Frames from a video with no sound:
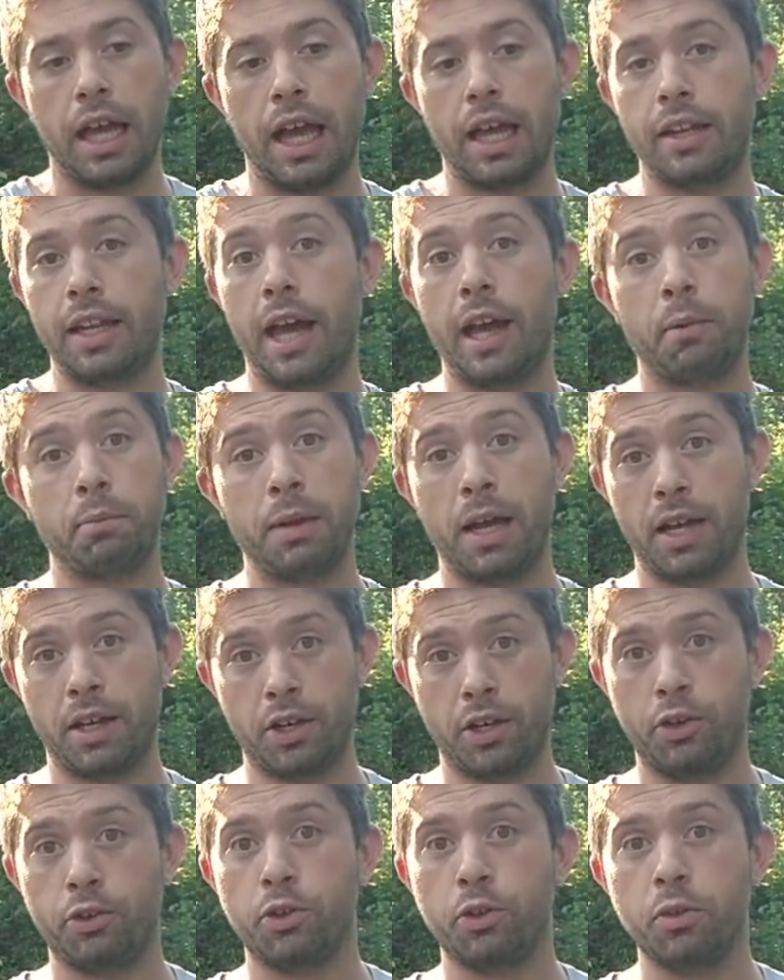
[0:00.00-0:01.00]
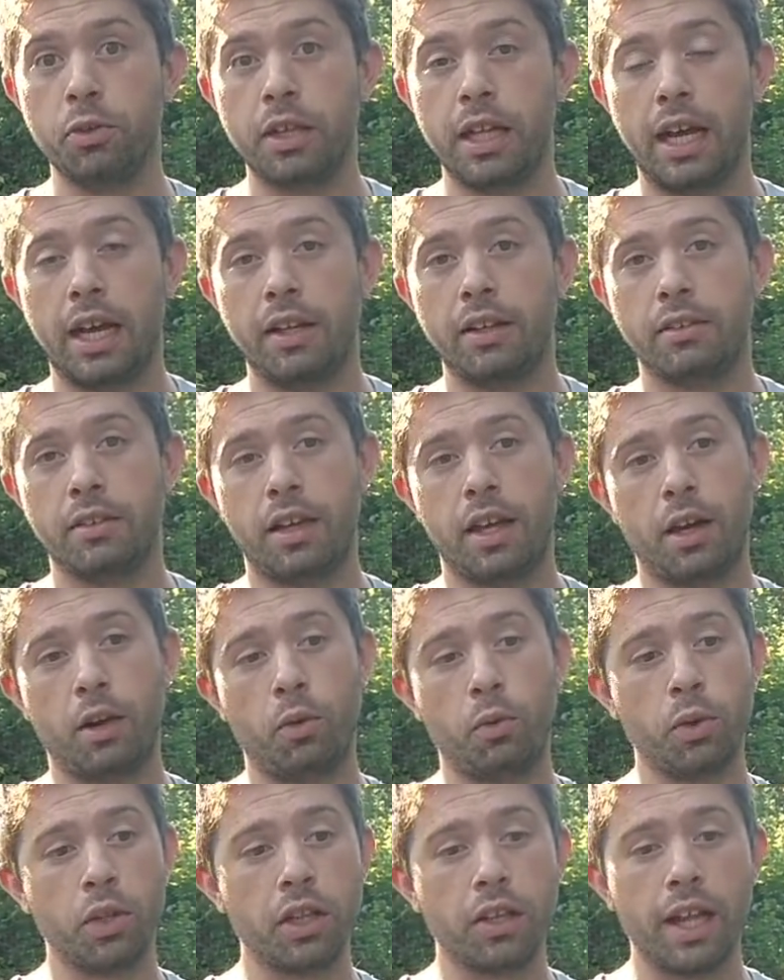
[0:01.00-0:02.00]
And I'm not going to do that. I
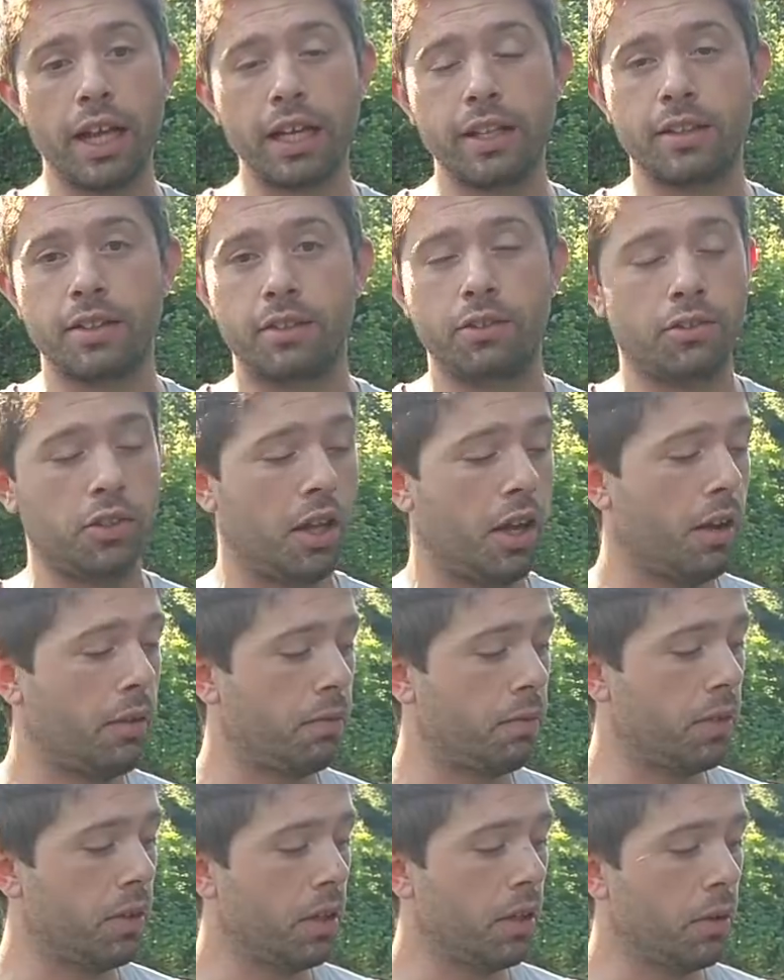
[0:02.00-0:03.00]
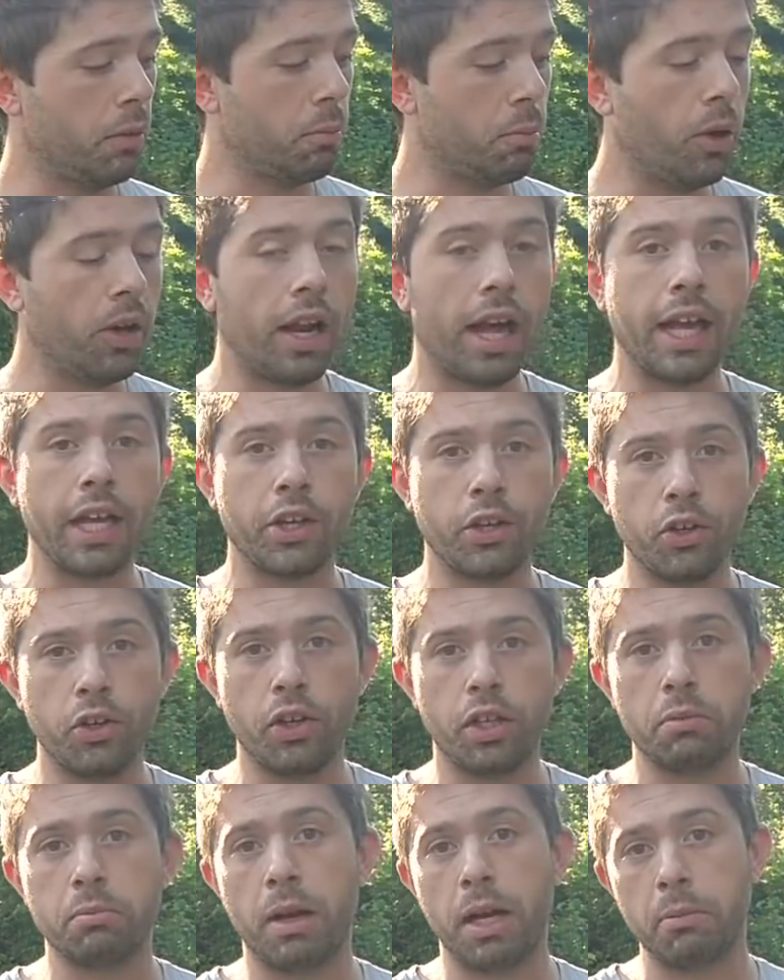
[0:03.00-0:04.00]
don't really like this stuff. But I
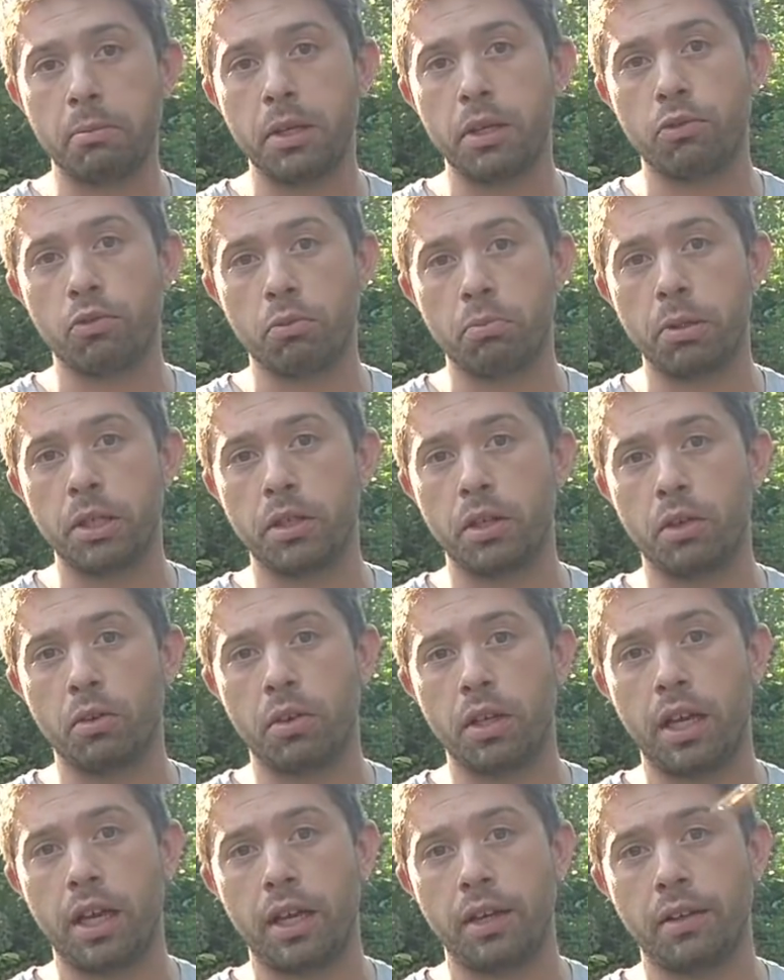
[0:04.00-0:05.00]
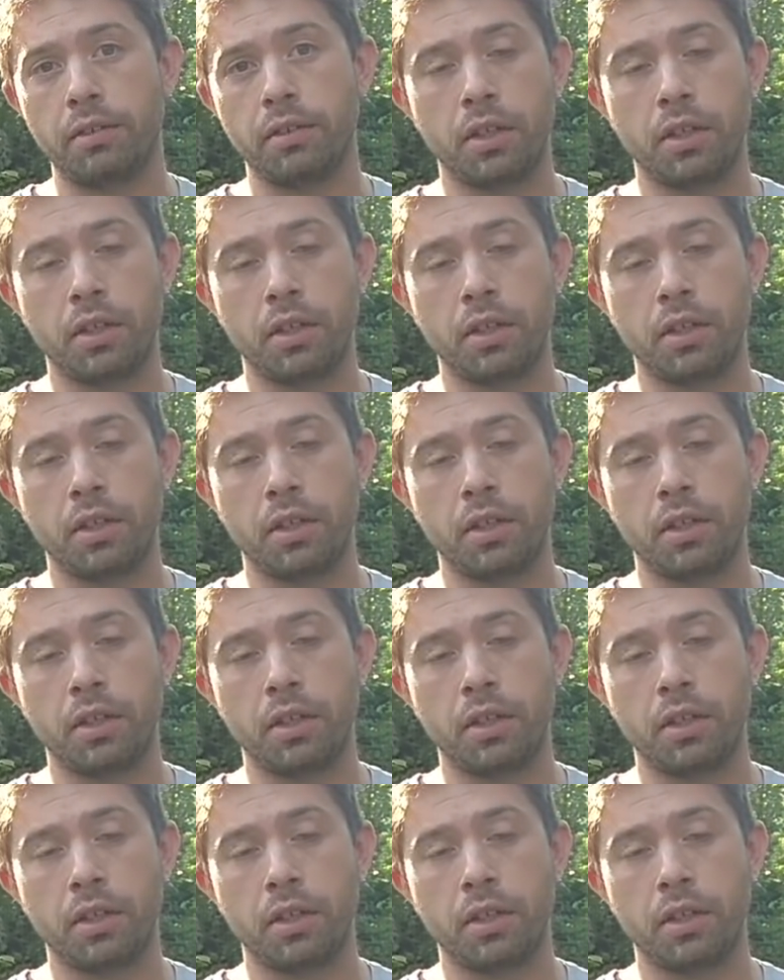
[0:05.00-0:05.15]
could, and my bees would be okay.